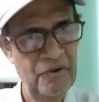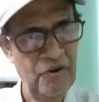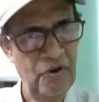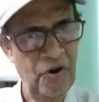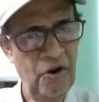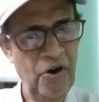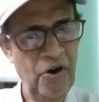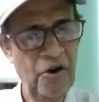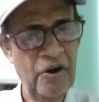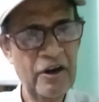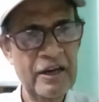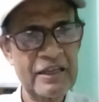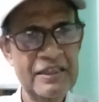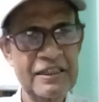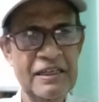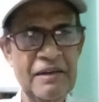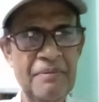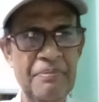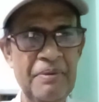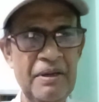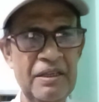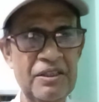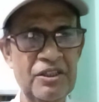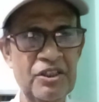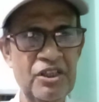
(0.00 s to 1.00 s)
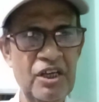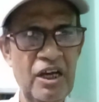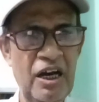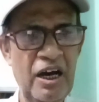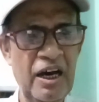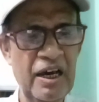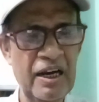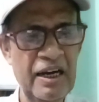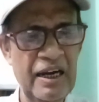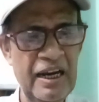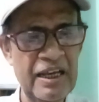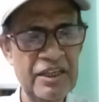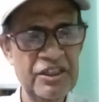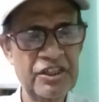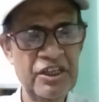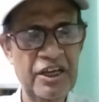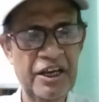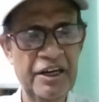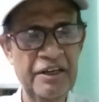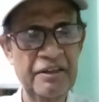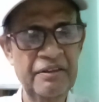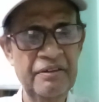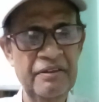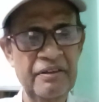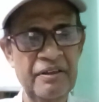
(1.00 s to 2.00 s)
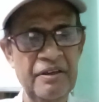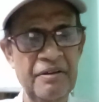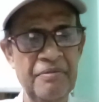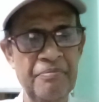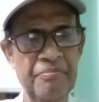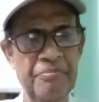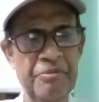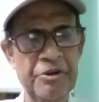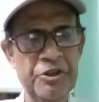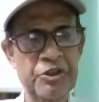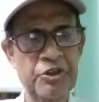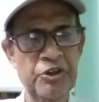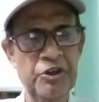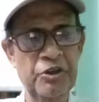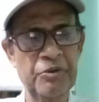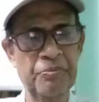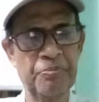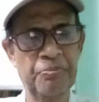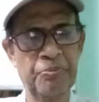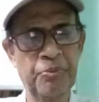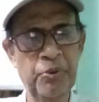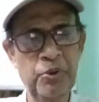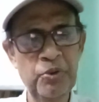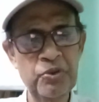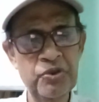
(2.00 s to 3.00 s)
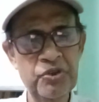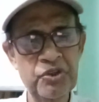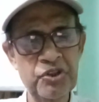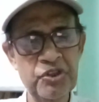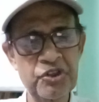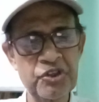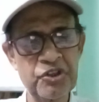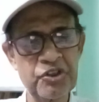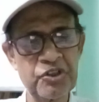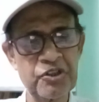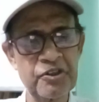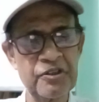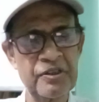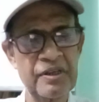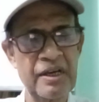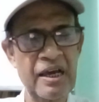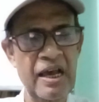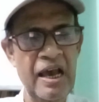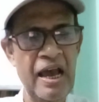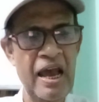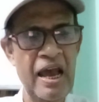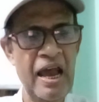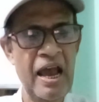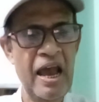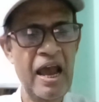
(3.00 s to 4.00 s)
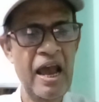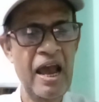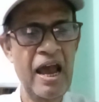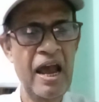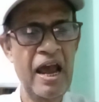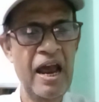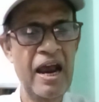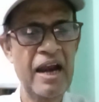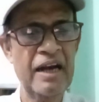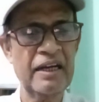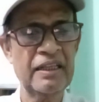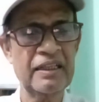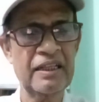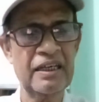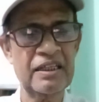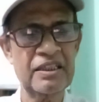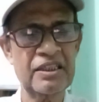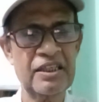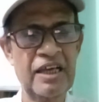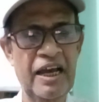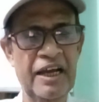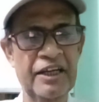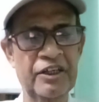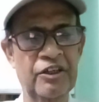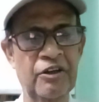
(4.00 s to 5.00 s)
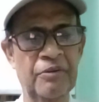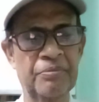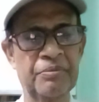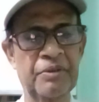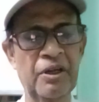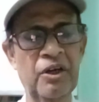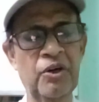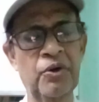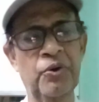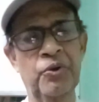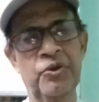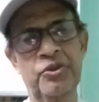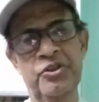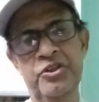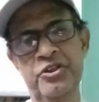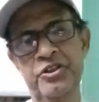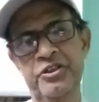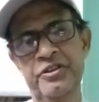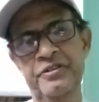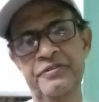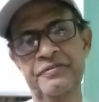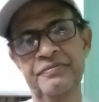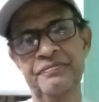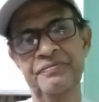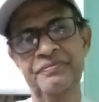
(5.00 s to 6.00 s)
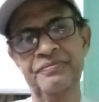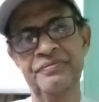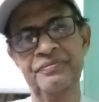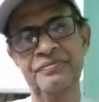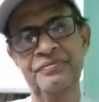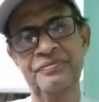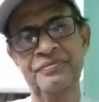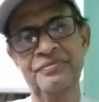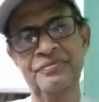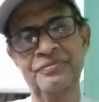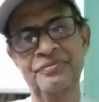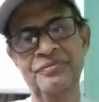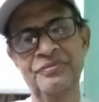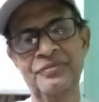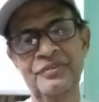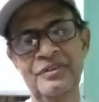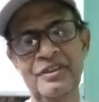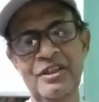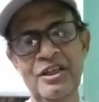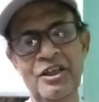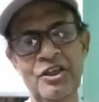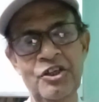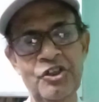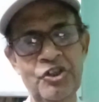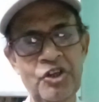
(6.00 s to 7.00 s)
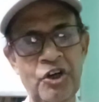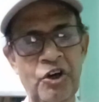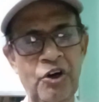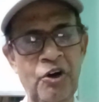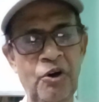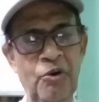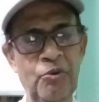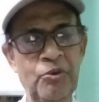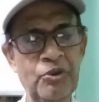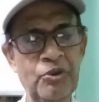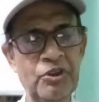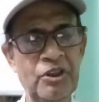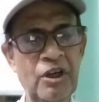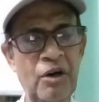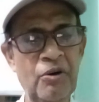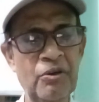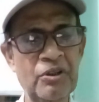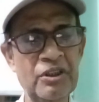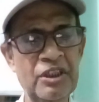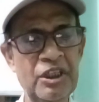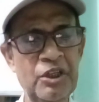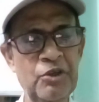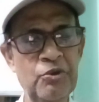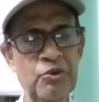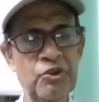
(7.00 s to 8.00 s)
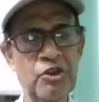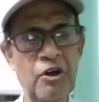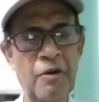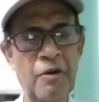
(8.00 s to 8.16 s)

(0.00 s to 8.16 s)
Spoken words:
or establish a relation between bush and the side of the road. So without the use